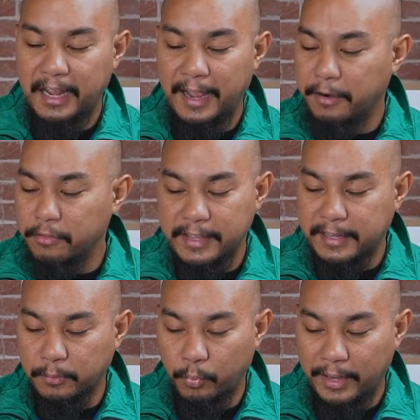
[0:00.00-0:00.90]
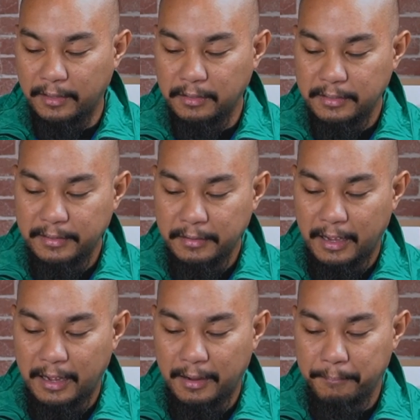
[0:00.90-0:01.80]
I don't think it will,
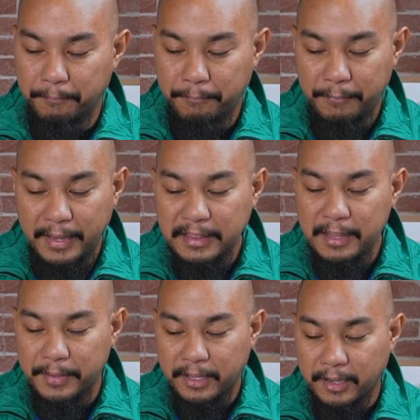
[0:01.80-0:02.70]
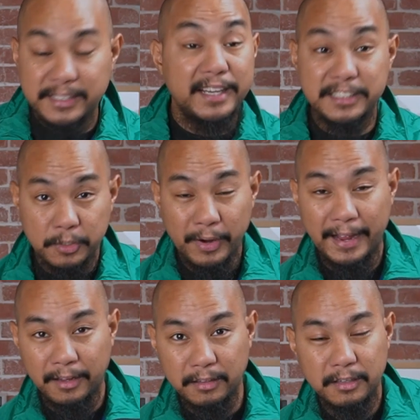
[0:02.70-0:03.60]
mainly because it is
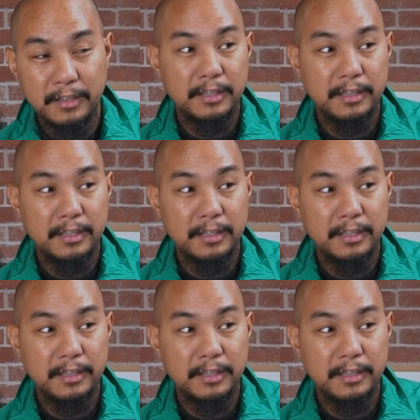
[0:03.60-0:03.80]
crackled.